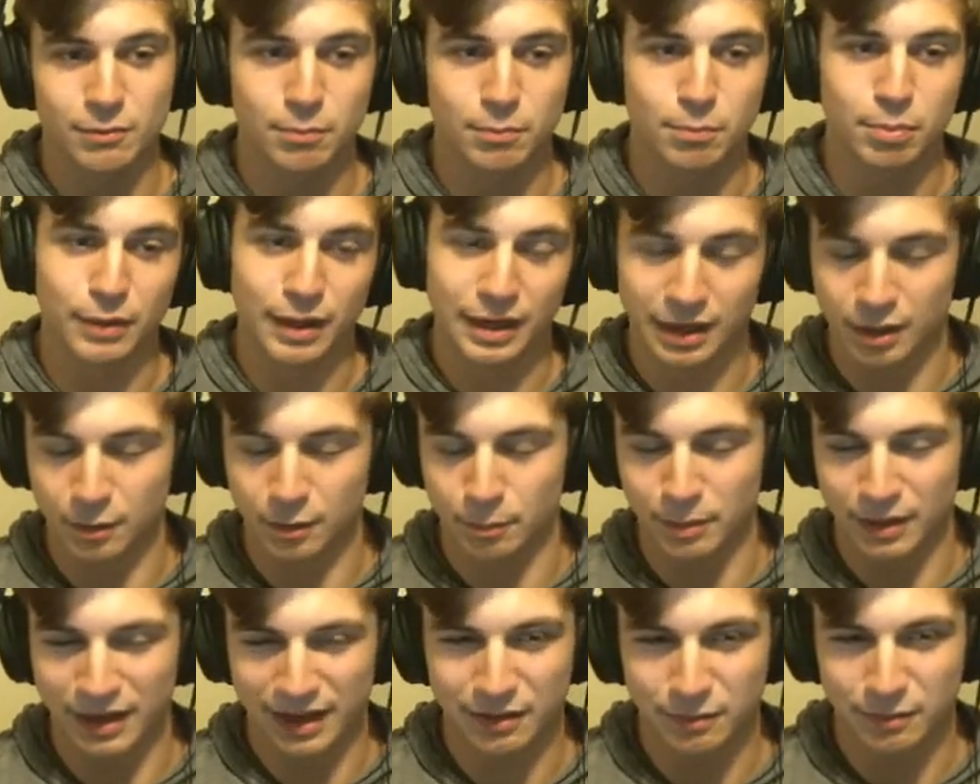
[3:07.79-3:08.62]
player
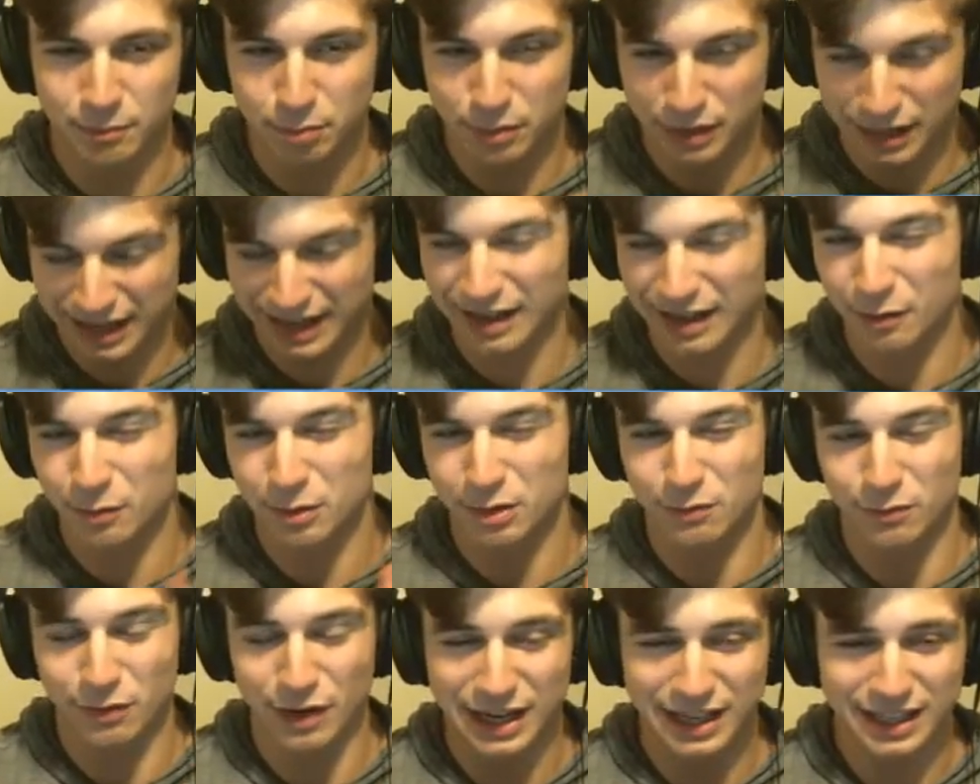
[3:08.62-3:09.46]
playing
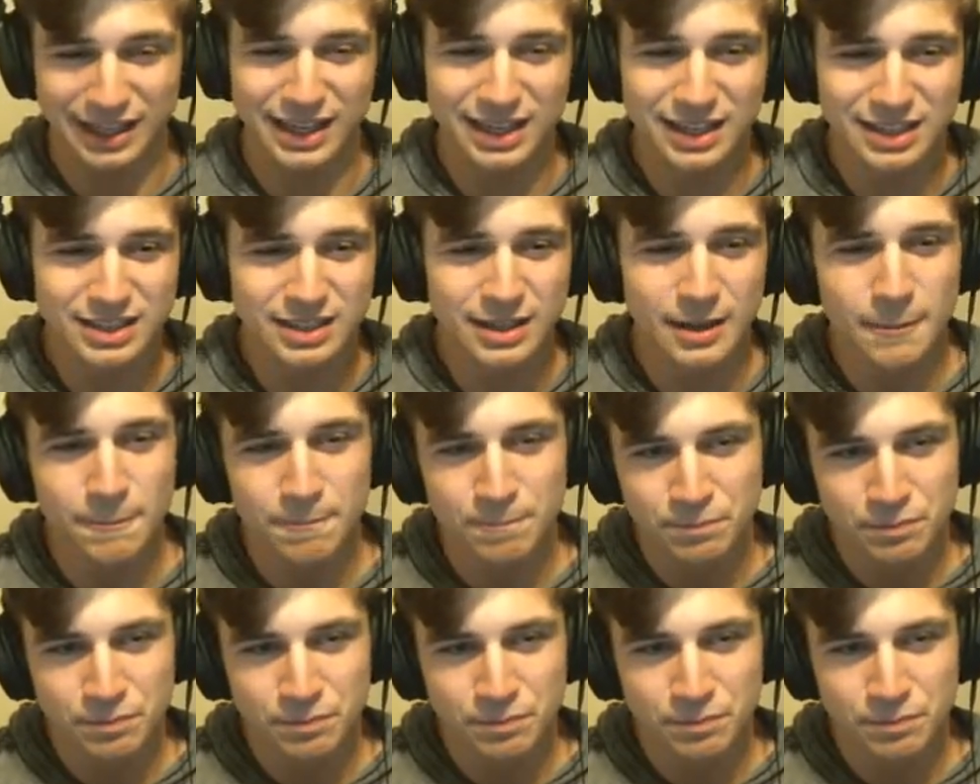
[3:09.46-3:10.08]
with Vikings,